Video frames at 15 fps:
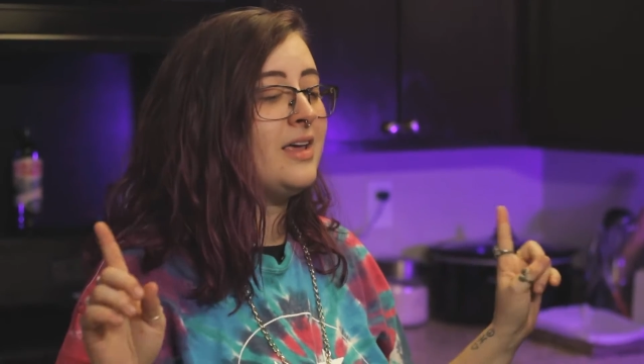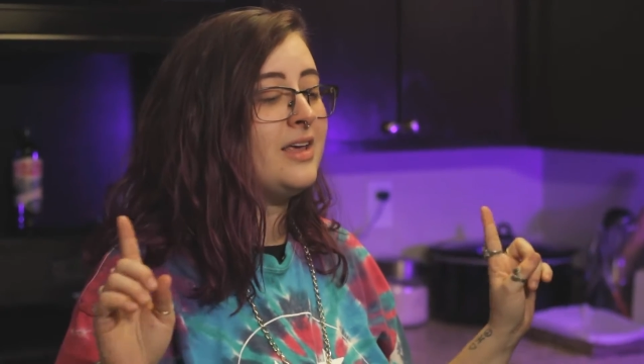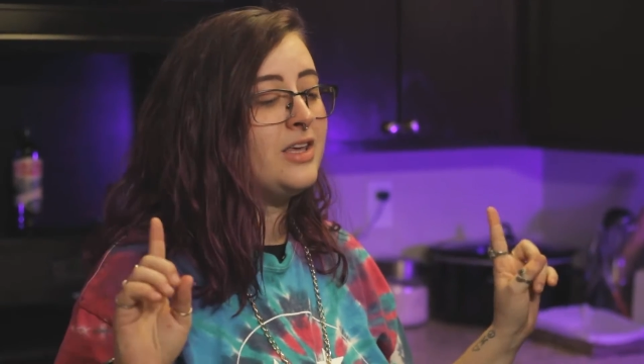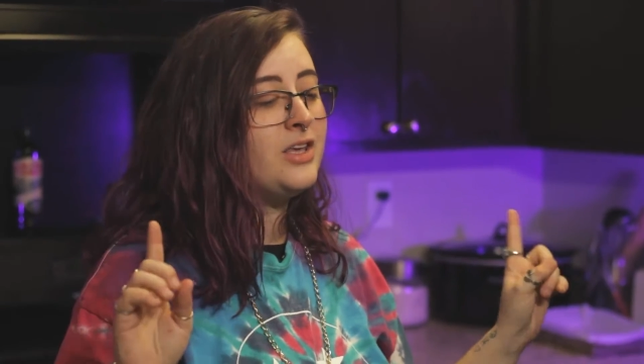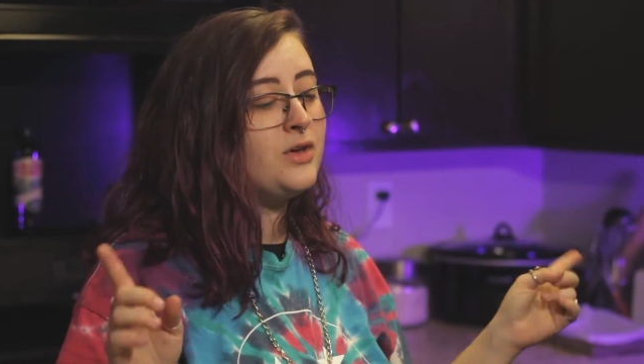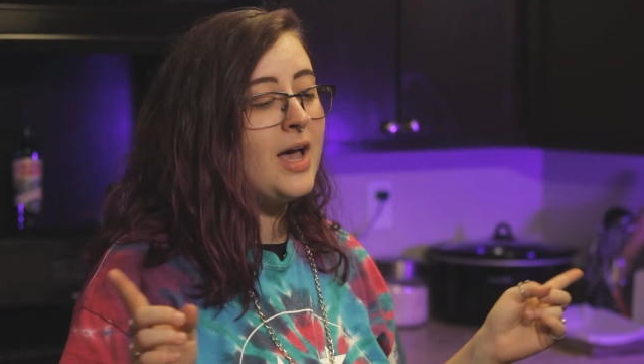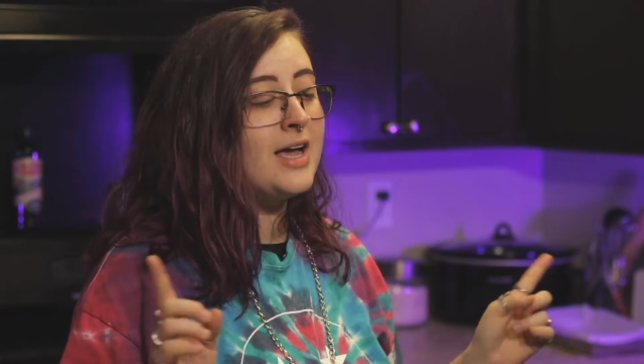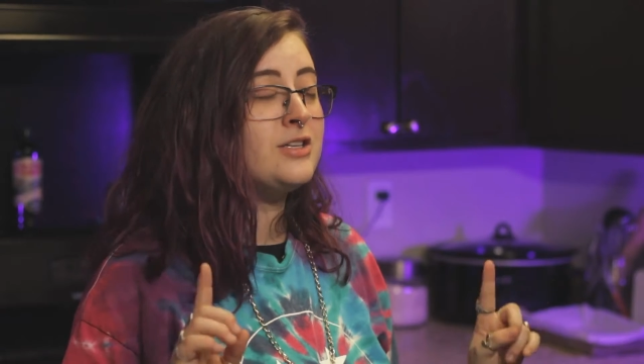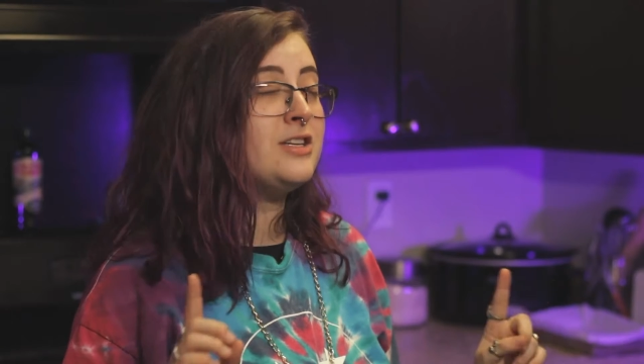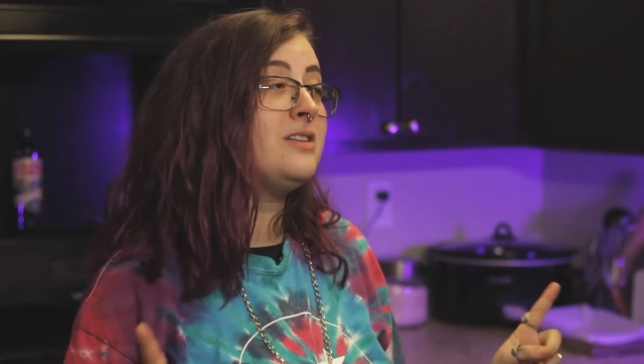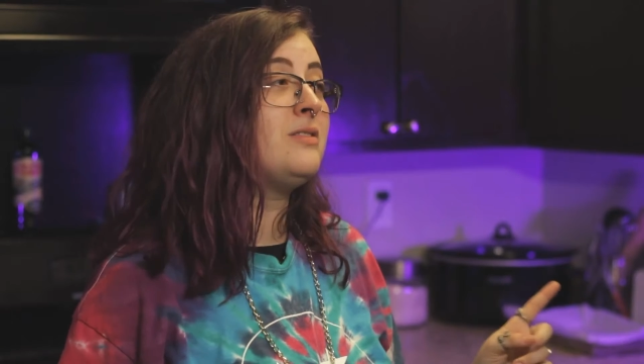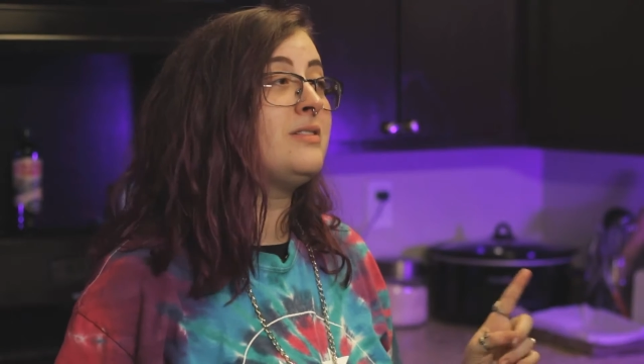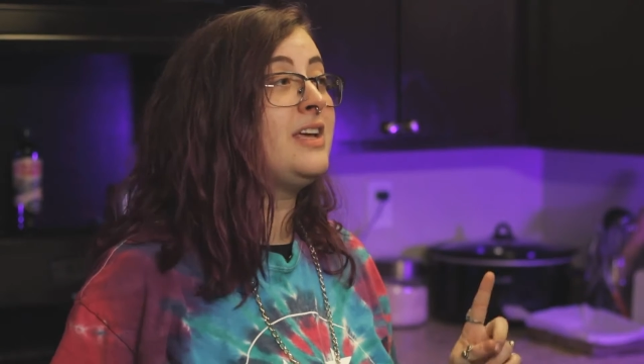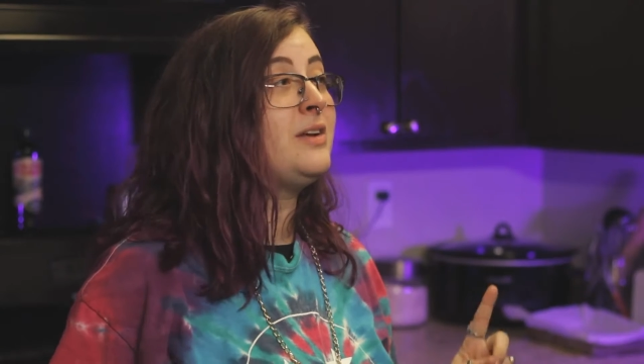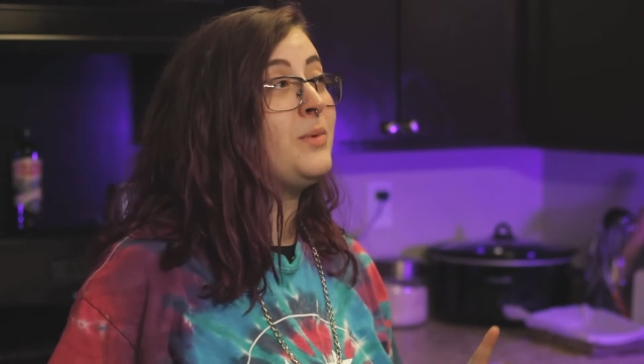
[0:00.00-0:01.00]
you actually
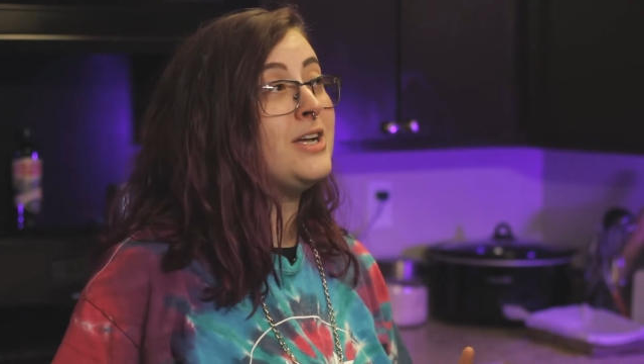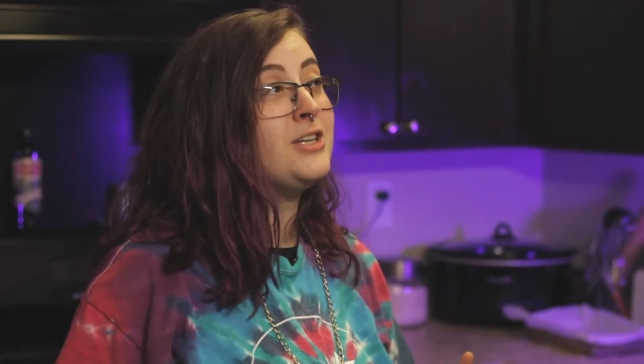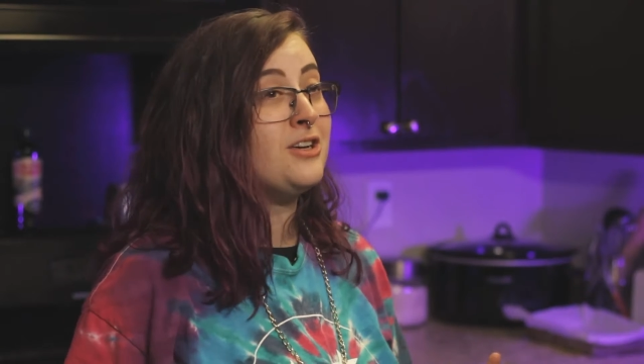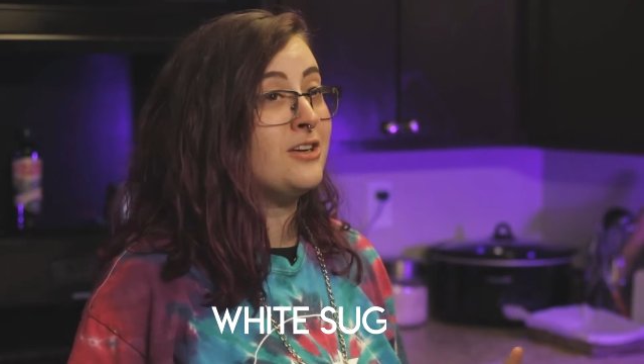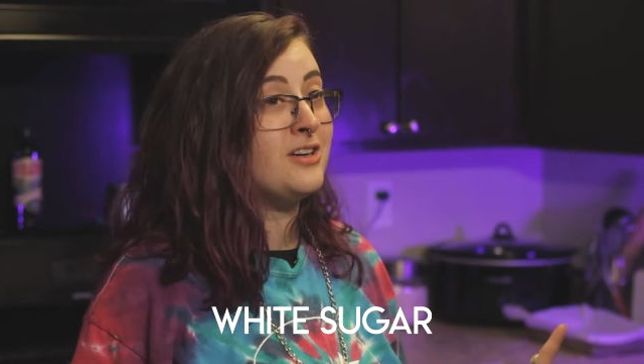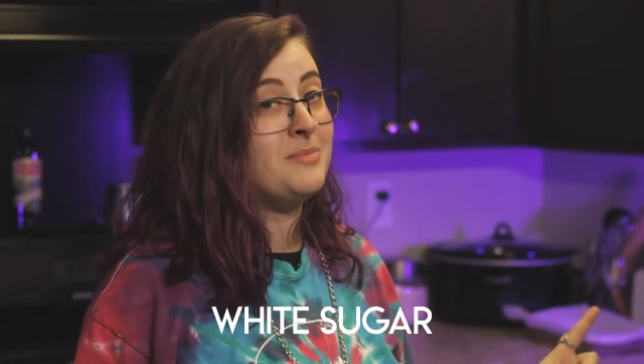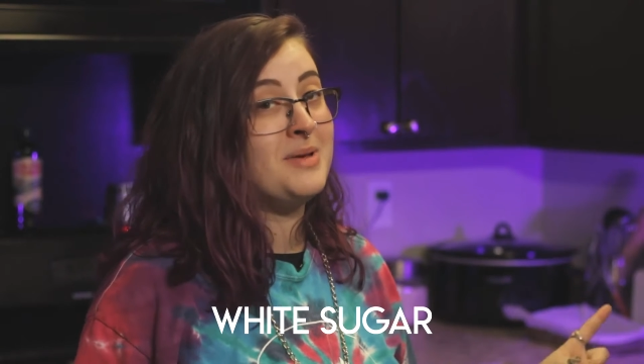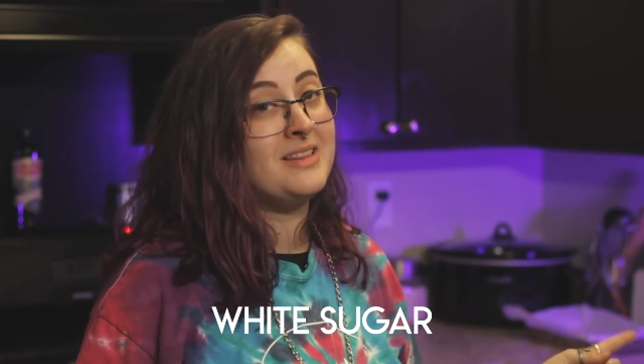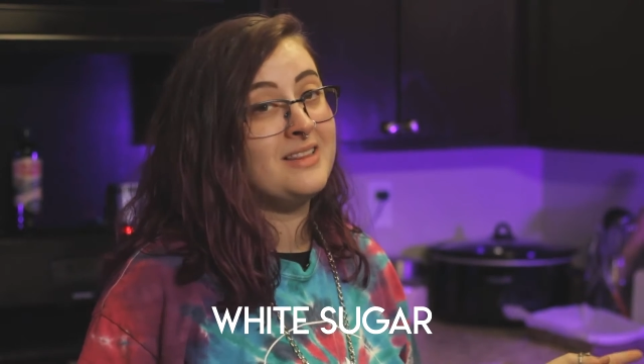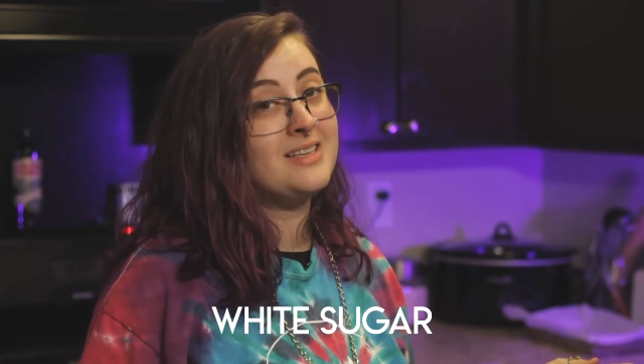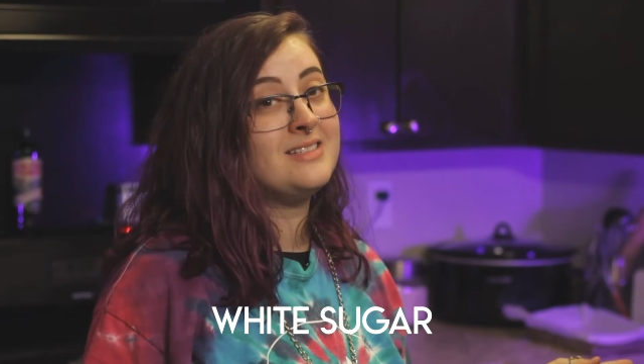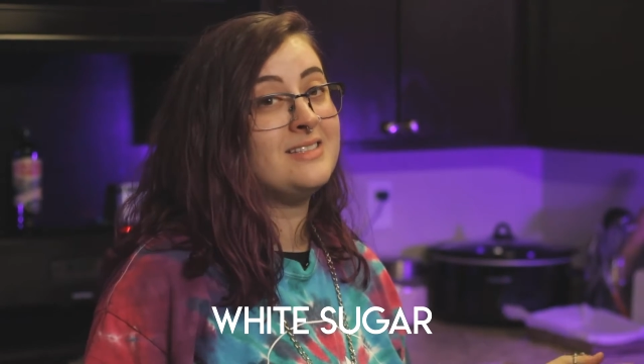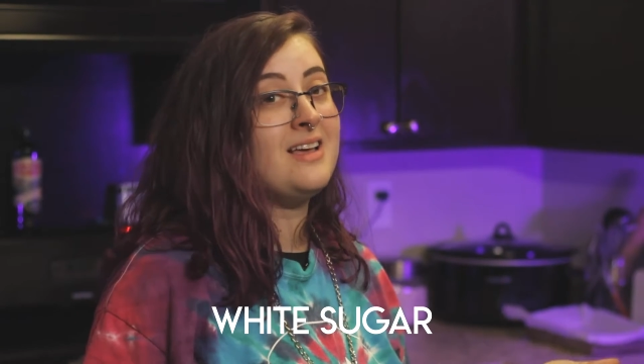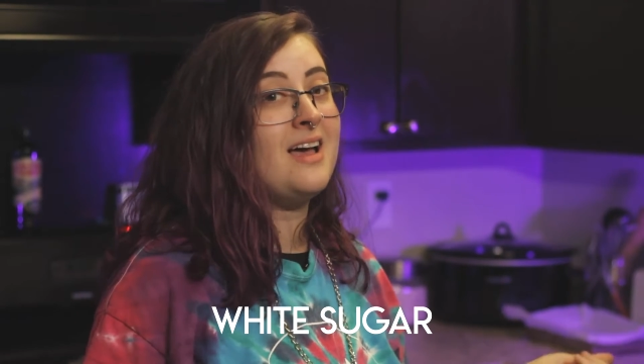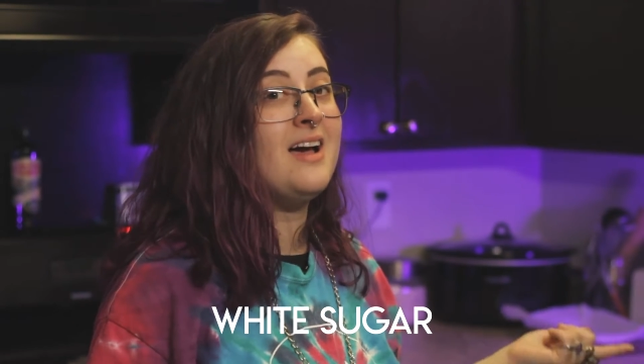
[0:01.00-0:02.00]
don't need white sugar to make
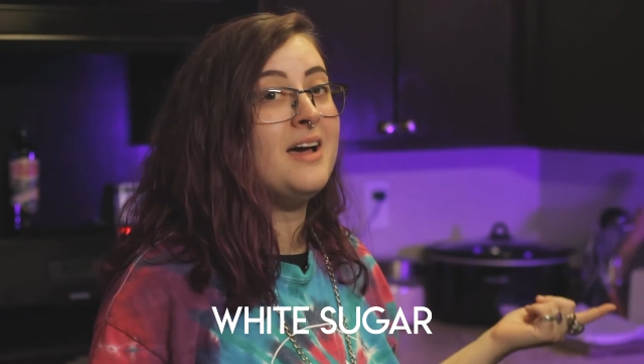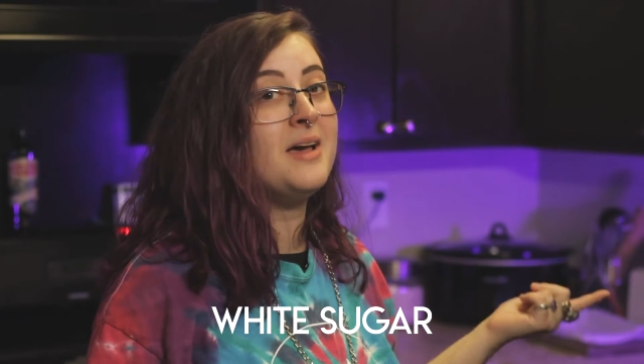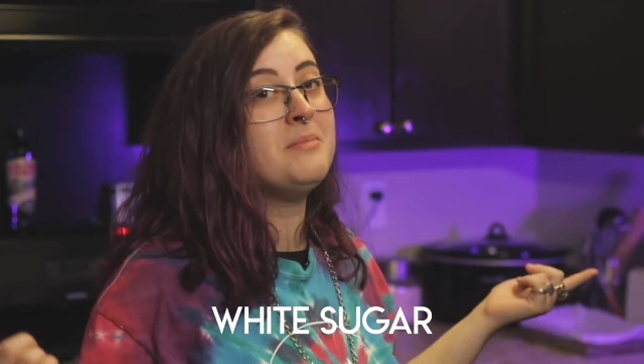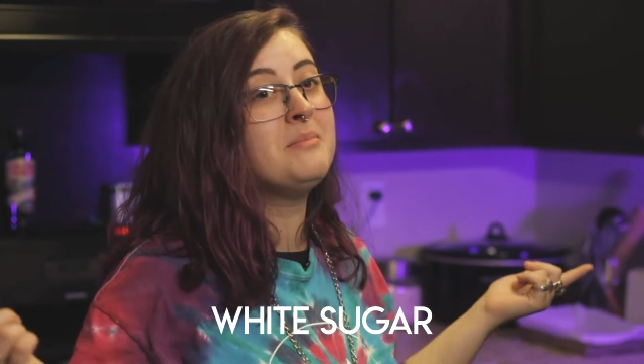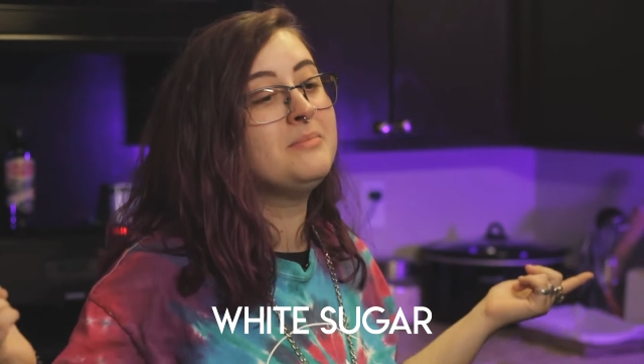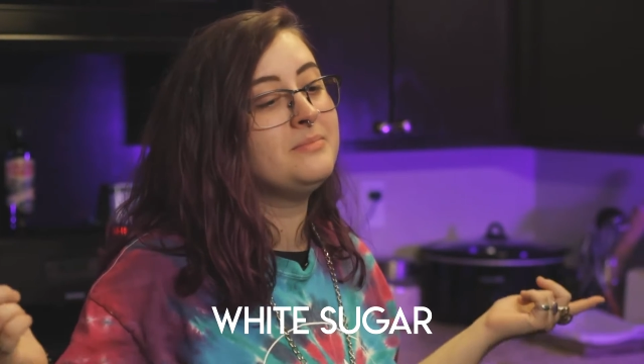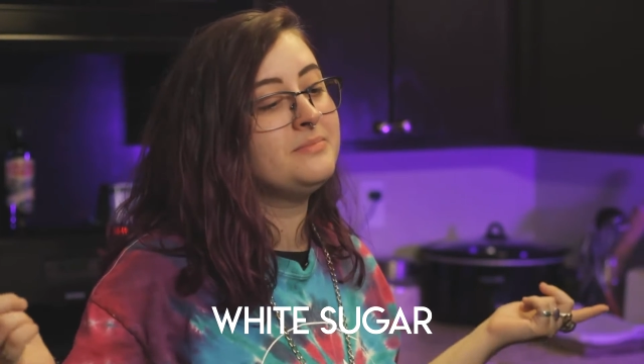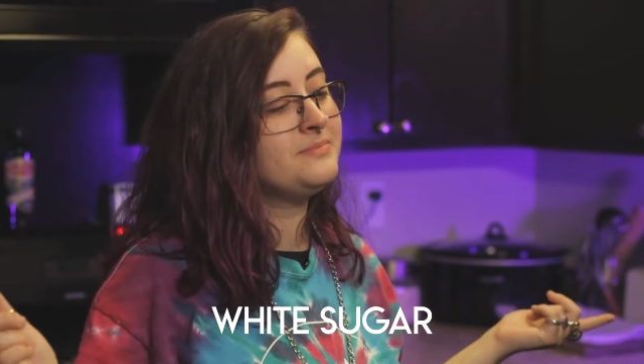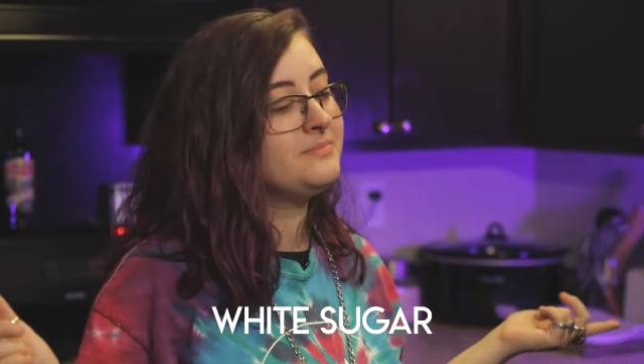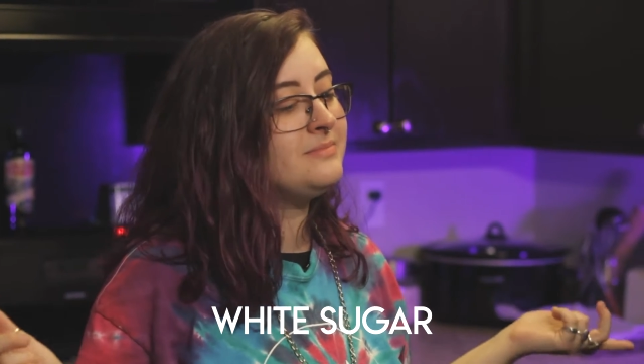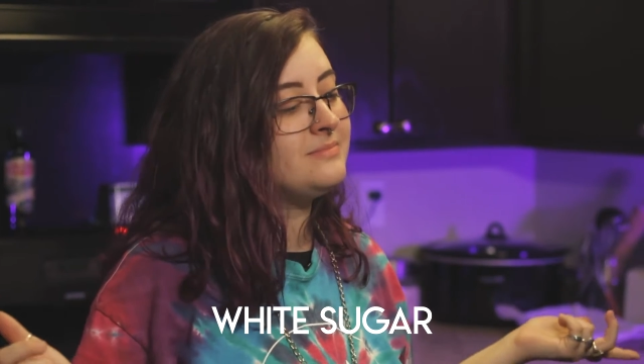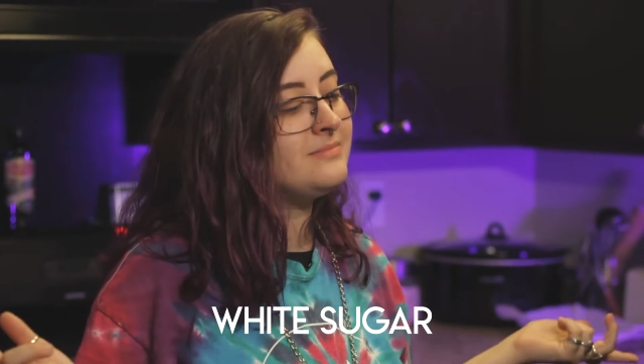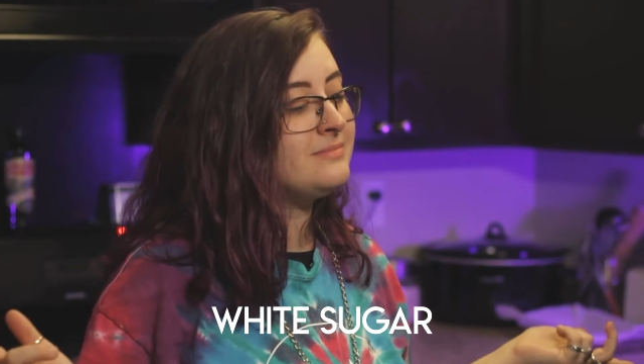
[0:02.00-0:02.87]
this. I'm